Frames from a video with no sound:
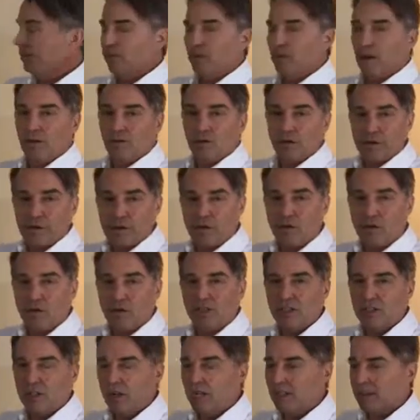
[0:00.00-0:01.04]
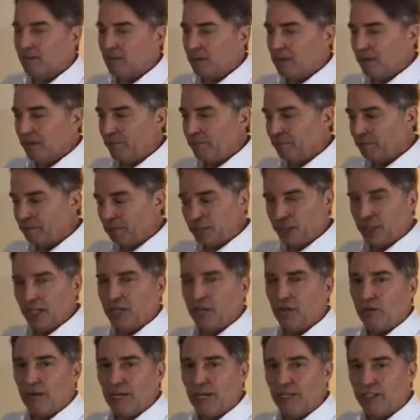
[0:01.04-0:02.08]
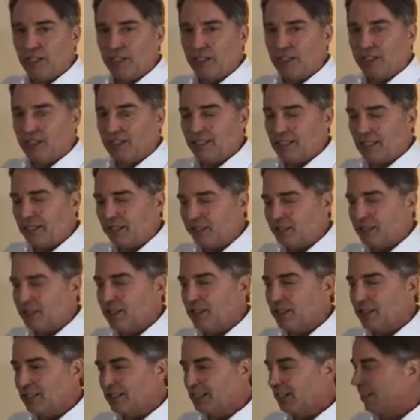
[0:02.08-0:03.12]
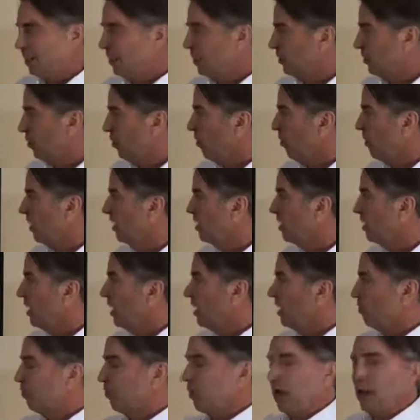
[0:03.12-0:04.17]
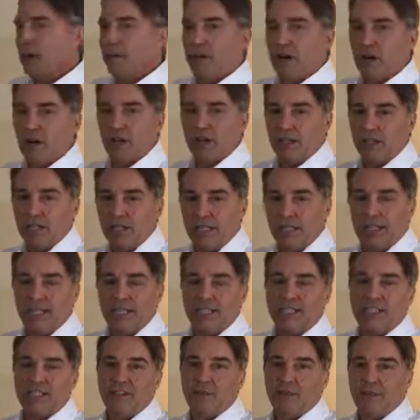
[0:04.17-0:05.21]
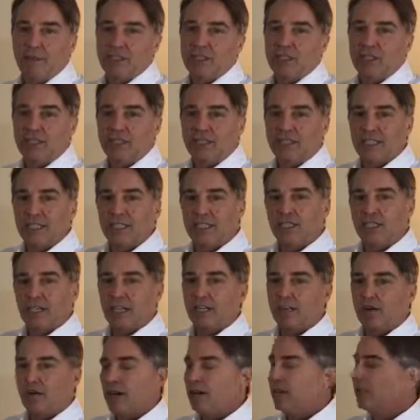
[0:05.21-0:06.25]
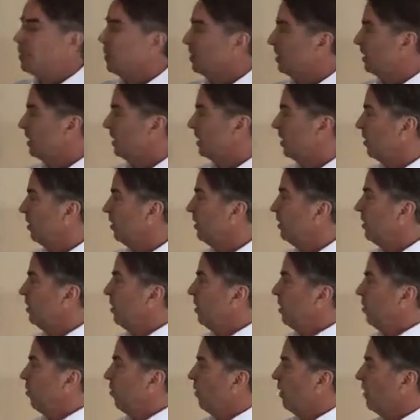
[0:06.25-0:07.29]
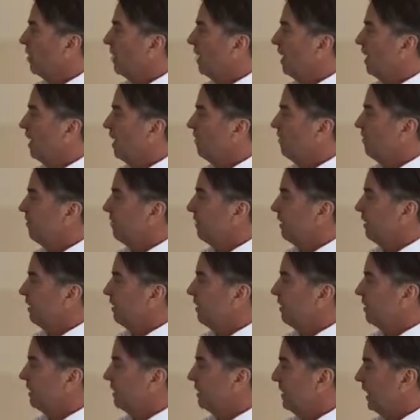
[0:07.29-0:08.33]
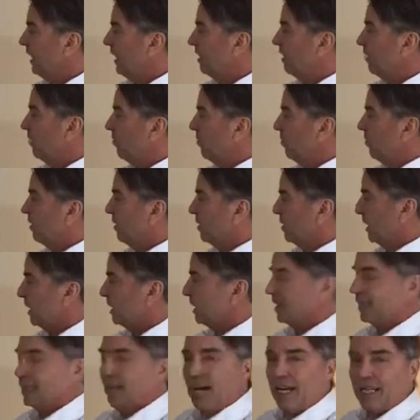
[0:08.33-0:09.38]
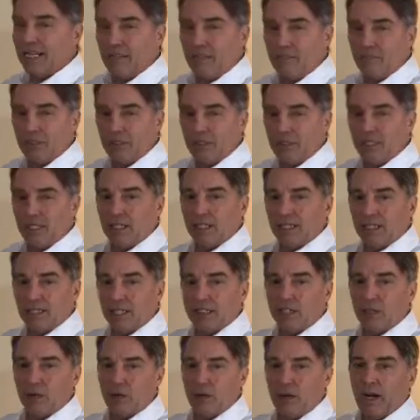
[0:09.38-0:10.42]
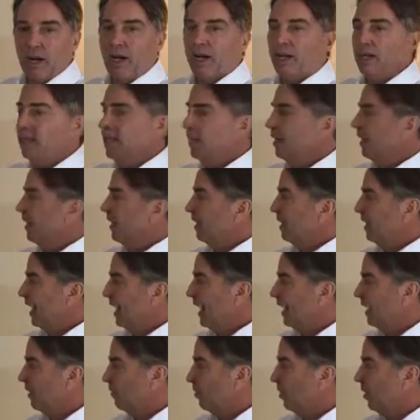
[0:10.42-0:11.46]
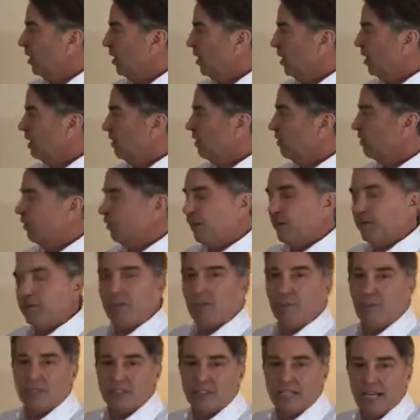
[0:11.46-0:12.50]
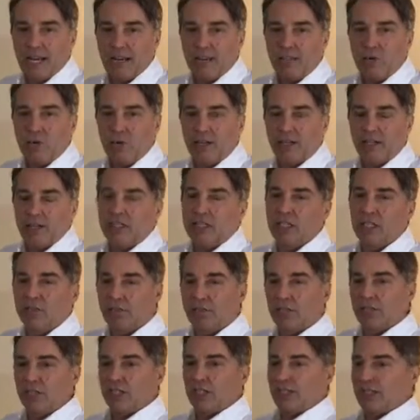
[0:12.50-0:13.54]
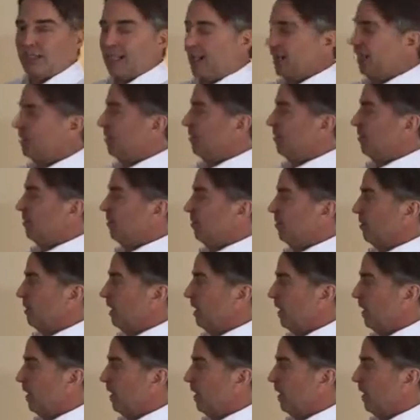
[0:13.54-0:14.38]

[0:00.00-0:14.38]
Well, remember what we talked about, generation, efficiency, and storage. Primarily, it's efficiency and generation here. What they they designed the building in such a way that it was 50% more energy efficient than